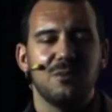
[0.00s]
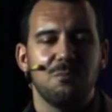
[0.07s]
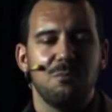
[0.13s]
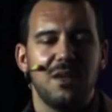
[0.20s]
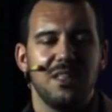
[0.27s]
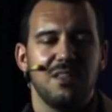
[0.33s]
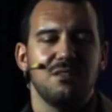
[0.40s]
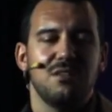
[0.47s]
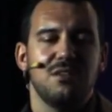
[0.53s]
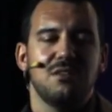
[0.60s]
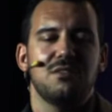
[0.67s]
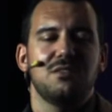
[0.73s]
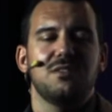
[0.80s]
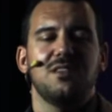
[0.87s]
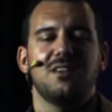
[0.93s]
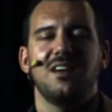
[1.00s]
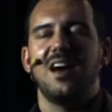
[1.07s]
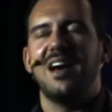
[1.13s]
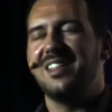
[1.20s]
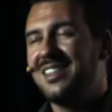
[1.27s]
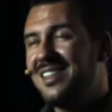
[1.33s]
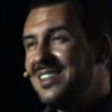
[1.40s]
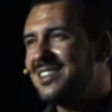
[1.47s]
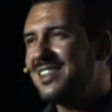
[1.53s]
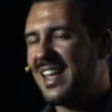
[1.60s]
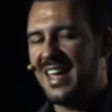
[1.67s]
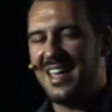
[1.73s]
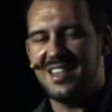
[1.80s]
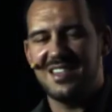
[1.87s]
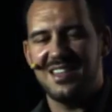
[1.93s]
competencies at this
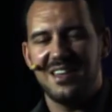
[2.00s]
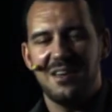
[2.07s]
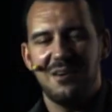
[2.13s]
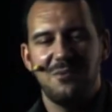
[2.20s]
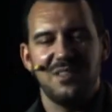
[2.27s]
stage,